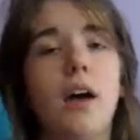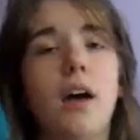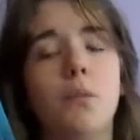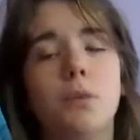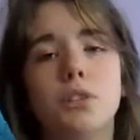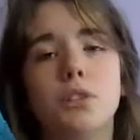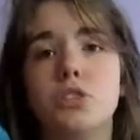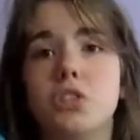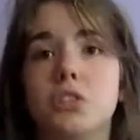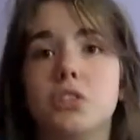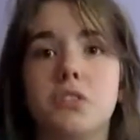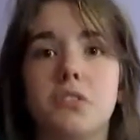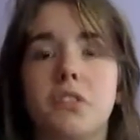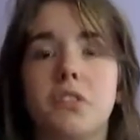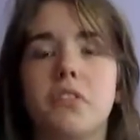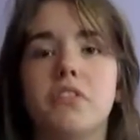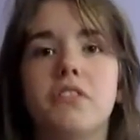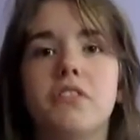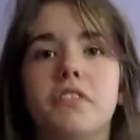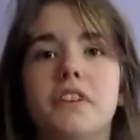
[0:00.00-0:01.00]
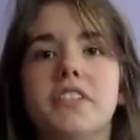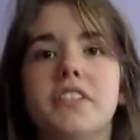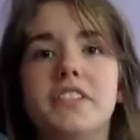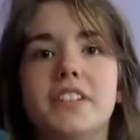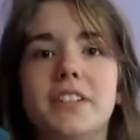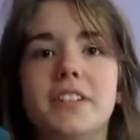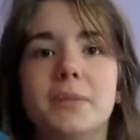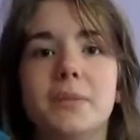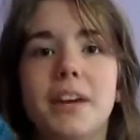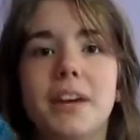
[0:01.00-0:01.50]
a little fuzzy to me.
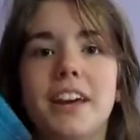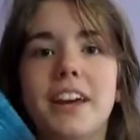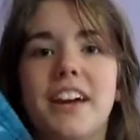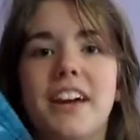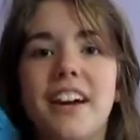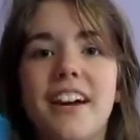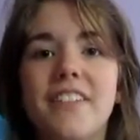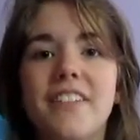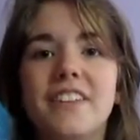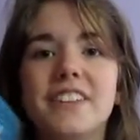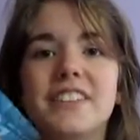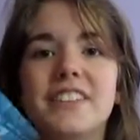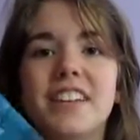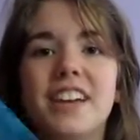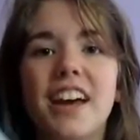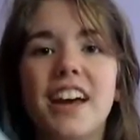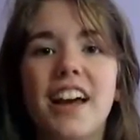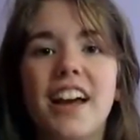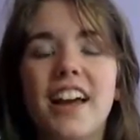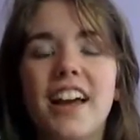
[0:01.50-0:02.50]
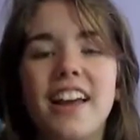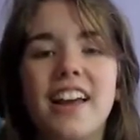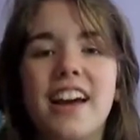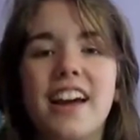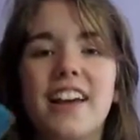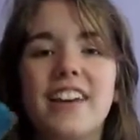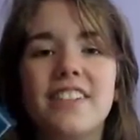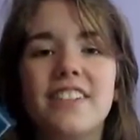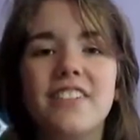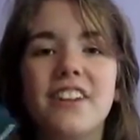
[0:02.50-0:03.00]
I was kind of all
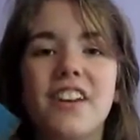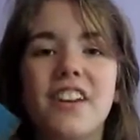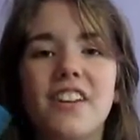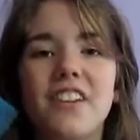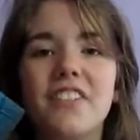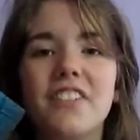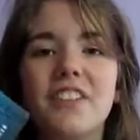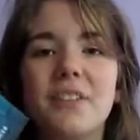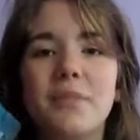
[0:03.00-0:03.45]
over the place.